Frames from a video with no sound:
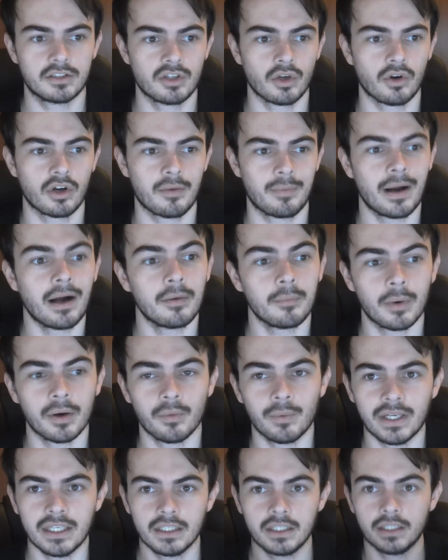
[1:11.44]
talk about my
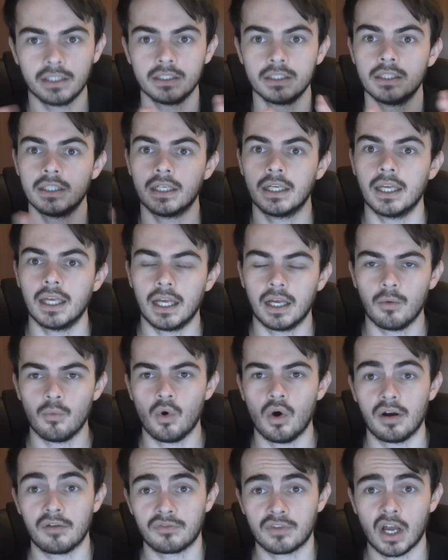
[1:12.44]
week and
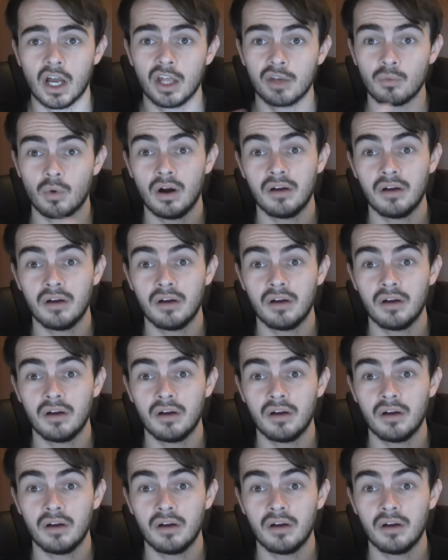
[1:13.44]
what I've done,